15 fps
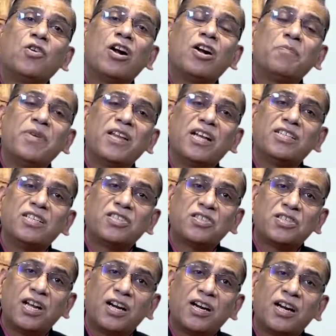not be
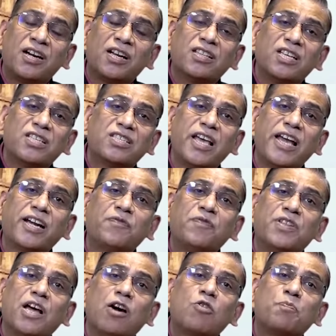registered under this act
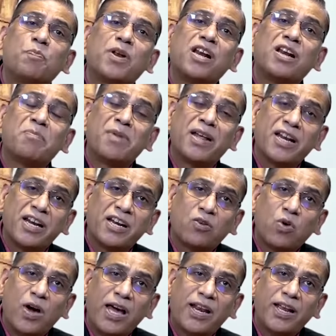without preliminary
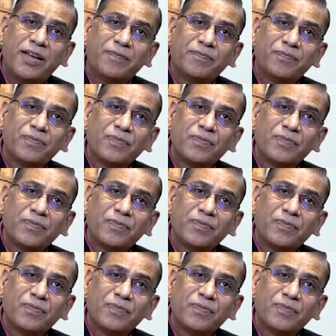inquiry.